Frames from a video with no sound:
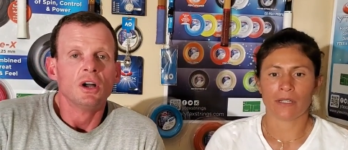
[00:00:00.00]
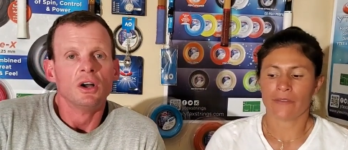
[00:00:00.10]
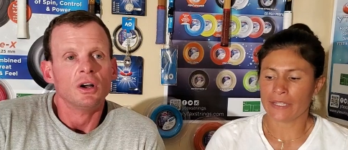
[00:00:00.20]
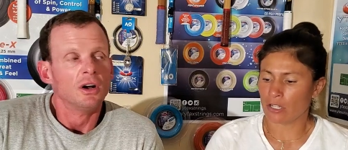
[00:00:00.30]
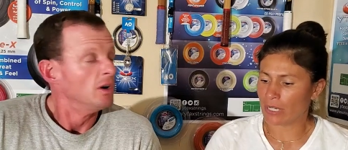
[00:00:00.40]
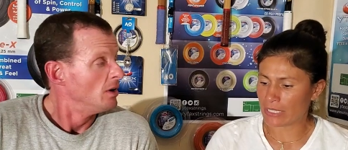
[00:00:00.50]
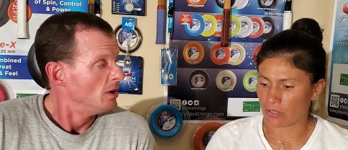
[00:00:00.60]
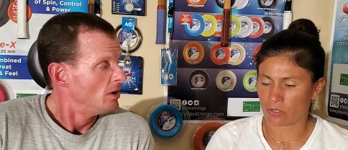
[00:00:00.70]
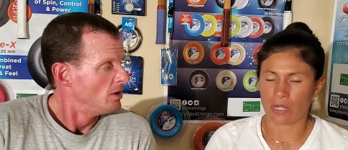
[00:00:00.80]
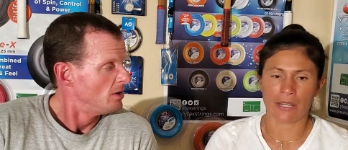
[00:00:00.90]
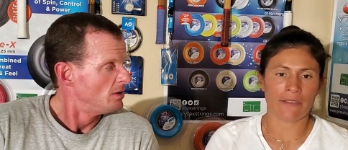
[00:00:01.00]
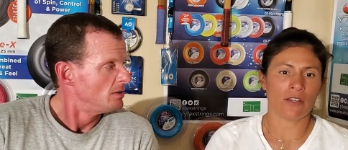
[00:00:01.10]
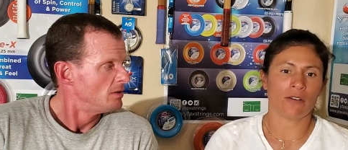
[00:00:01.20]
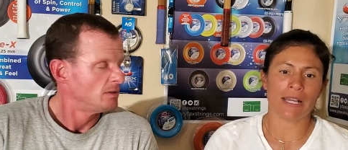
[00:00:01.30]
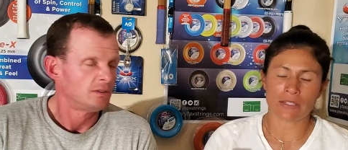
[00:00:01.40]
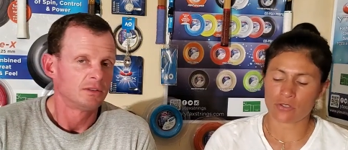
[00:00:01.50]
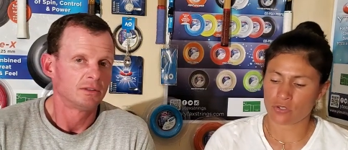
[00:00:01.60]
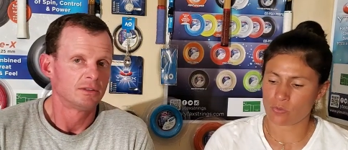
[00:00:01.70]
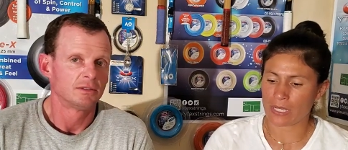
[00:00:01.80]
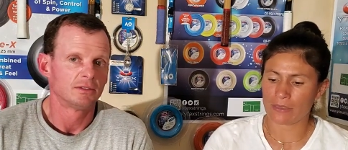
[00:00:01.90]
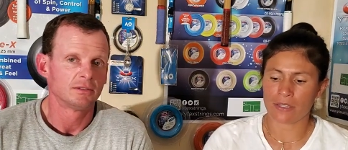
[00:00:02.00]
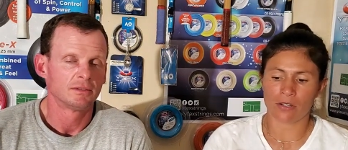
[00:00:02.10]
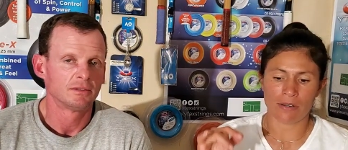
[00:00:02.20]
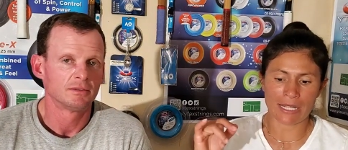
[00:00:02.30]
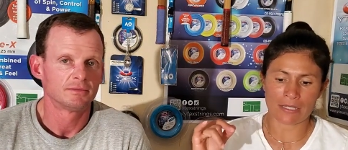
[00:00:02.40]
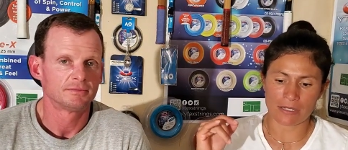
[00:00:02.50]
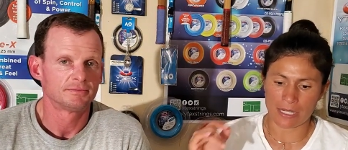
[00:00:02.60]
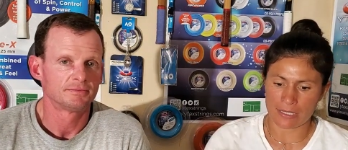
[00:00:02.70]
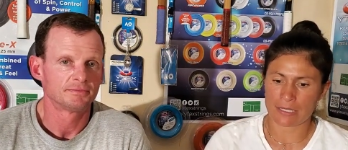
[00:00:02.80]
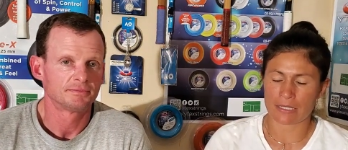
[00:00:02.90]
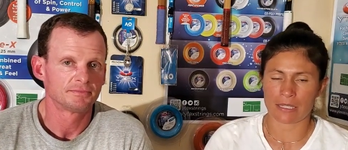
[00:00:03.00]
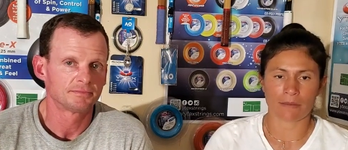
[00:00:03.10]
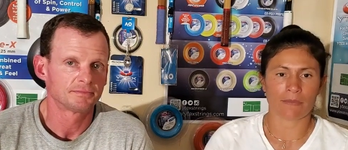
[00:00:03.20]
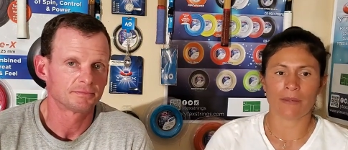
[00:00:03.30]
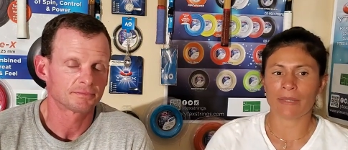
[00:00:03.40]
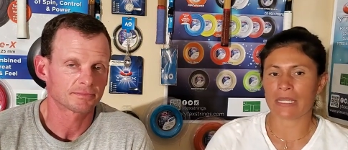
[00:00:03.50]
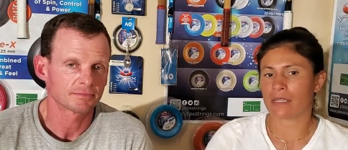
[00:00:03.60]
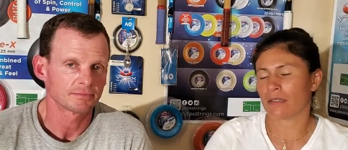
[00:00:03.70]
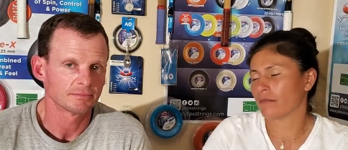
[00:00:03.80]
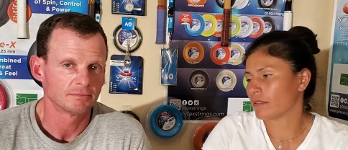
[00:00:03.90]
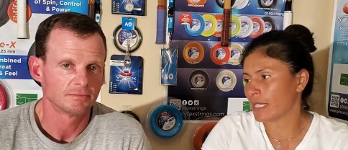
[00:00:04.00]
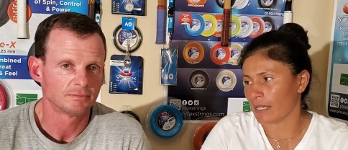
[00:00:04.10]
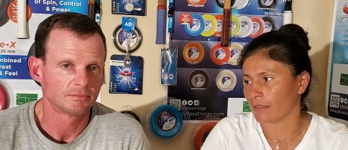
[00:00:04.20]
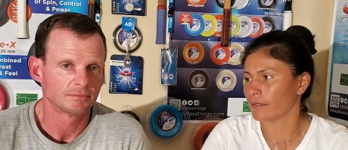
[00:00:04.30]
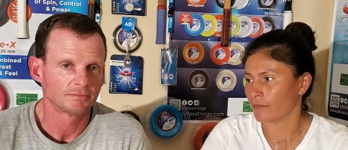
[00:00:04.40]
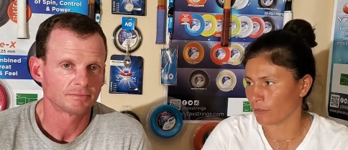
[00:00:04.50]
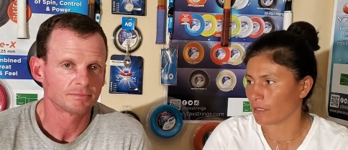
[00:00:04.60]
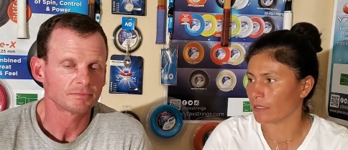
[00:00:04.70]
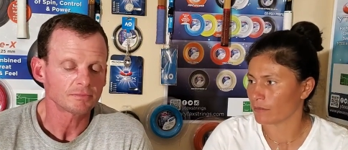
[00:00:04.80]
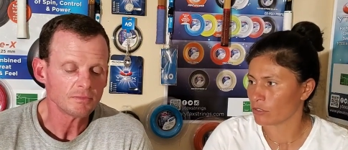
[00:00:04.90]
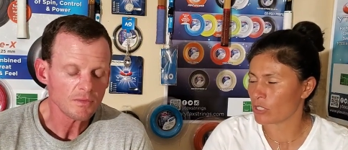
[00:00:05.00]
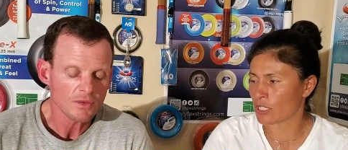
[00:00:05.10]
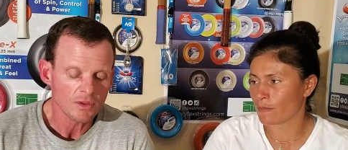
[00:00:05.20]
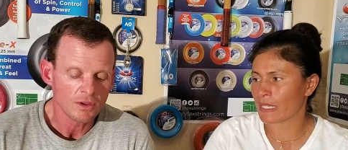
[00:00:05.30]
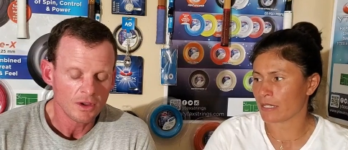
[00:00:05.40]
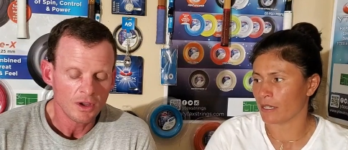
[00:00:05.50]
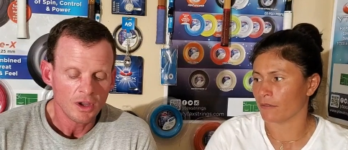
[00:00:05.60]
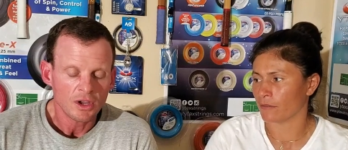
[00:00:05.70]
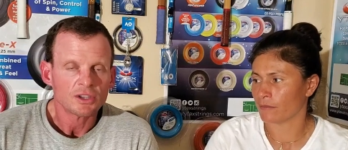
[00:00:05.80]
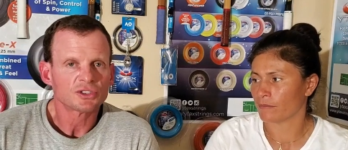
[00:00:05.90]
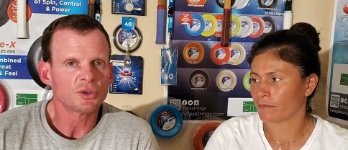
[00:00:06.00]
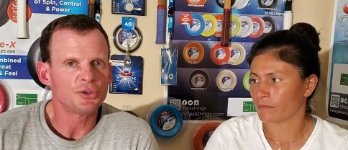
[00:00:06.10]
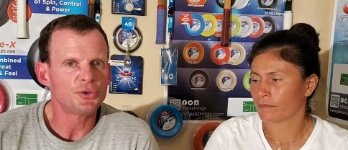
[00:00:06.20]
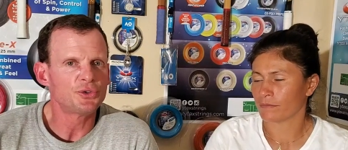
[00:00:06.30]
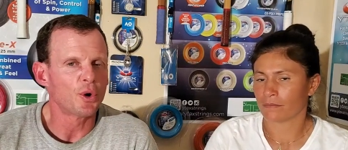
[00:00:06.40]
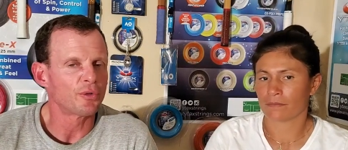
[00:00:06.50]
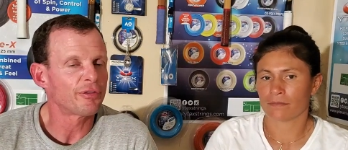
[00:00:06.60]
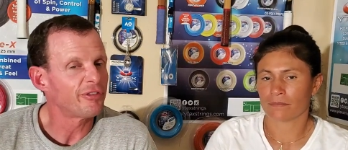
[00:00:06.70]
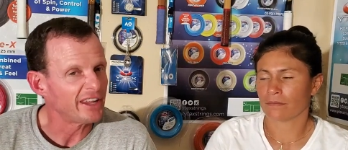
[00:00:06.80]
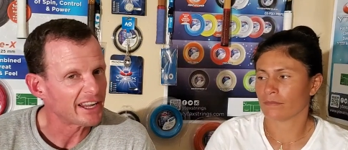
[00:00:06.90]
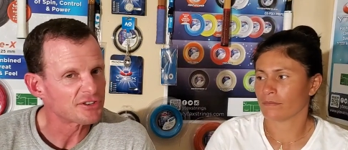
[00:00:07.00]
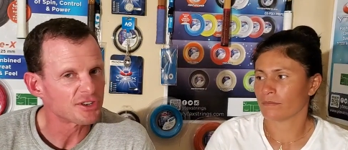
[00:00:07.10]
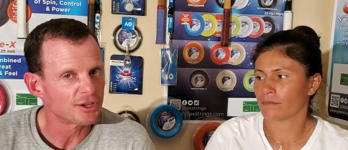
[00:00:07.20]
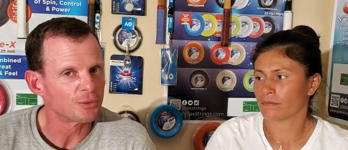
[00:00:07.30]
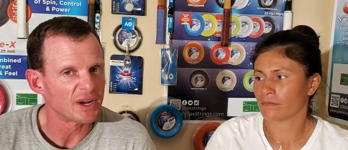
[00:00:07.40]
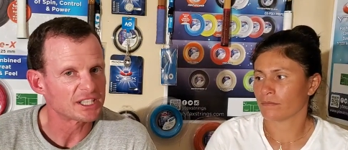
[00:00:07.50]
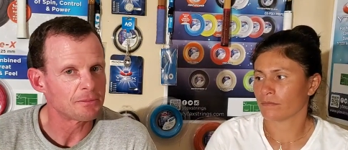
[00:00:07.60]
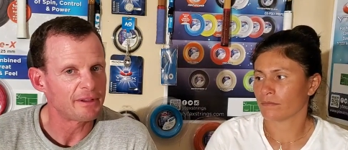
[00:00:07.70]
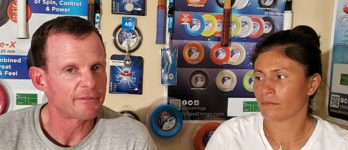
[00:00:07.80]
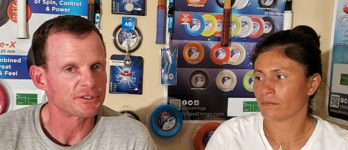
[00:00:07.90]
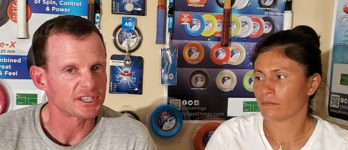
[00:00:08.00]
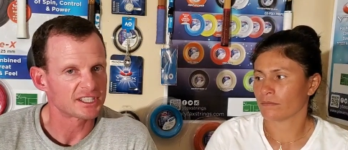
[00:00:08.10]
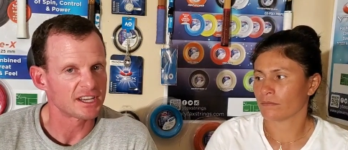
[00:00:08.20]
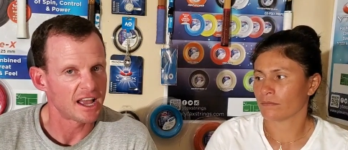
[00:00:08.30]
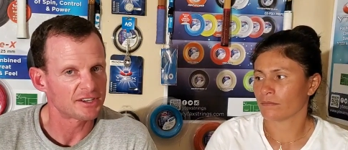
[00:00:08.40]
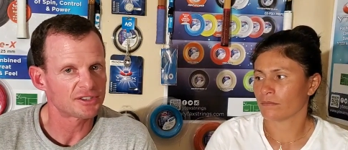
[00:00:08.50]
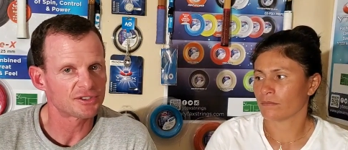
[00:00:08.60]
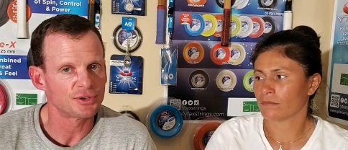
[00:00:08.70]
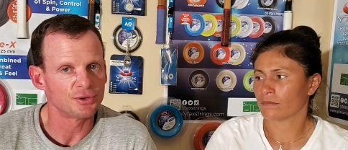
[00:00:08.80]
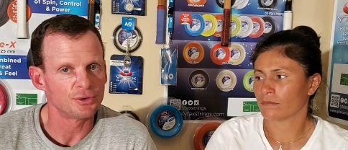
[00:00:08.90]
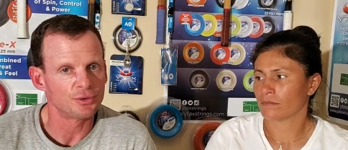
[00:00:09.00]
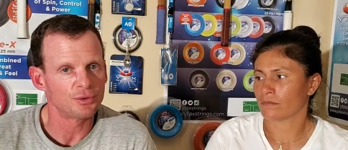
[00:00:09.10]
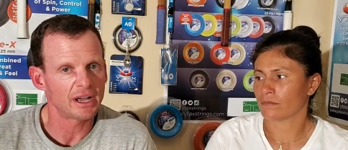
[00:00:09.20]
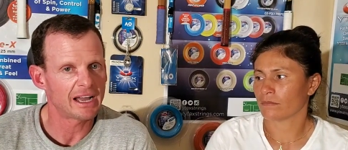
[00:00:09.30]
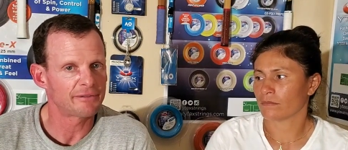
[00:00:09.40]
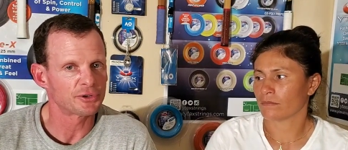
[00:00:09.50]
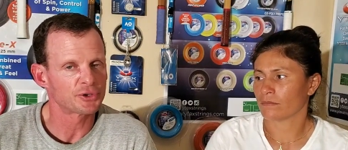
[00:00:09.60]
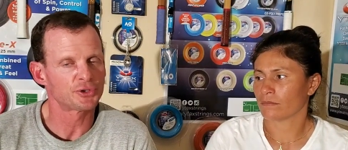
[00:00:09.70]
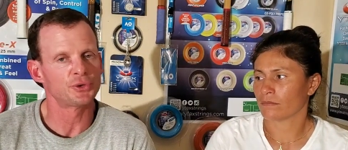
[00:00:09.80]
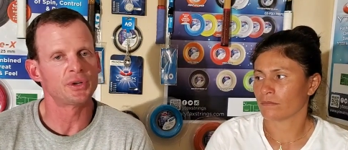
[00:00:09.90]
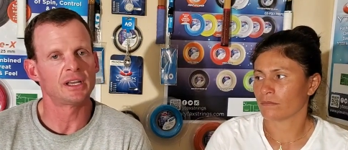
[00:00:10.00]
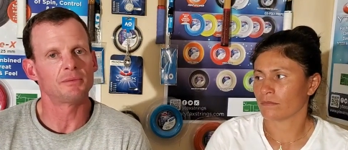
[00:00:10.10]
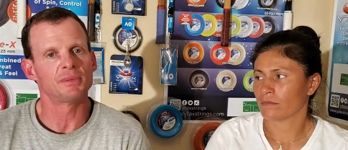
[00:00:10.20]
Speaker 1: They all had to cry. They all had to sweat. They all had to not sleep. I mean, yeah, definitely. You need to be tough.
Speaker 2: So you don't think it's a good recipe for success to have your student